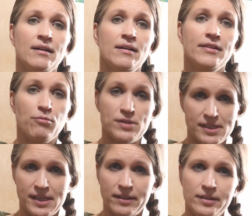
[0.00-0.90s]
that was
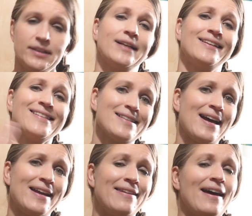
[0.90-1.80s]
sealed, and
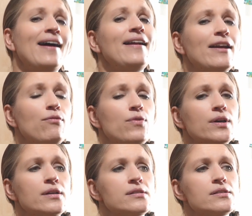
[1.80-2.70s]
inside that it
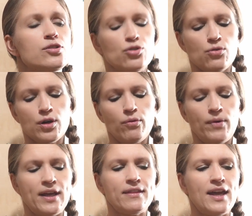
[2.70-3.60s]
was stored
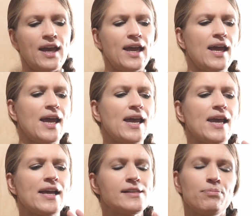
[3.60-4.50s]
with
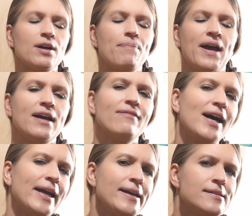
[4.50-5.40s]
a Ziploc bag of
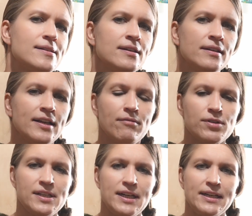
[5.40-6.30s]
ice that
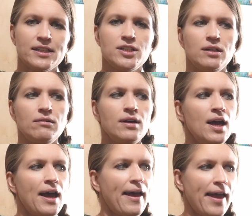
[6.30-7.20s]
was sitting next to.
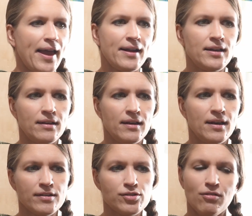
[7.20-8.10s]
And
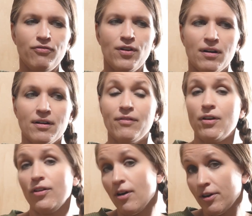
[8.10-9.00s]
so far, of
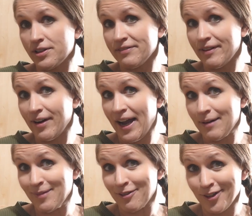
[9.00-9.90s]
all the hearts I've ever
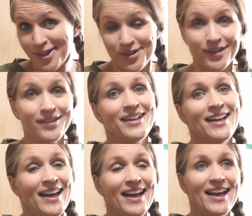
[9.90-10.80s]
had in my freezer,
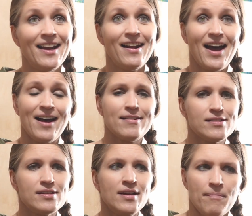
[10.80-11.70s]
it
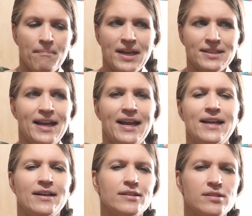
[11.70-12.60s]
has
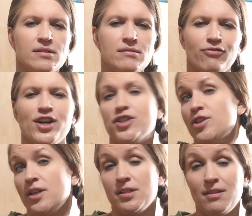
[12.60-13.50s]
maintained its
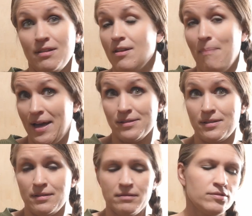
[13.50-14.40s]
freshness the
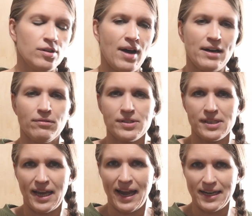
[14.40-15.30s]
best. So I don't
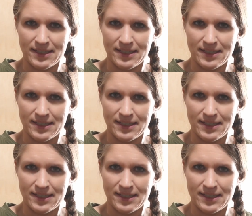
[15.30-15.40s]
see any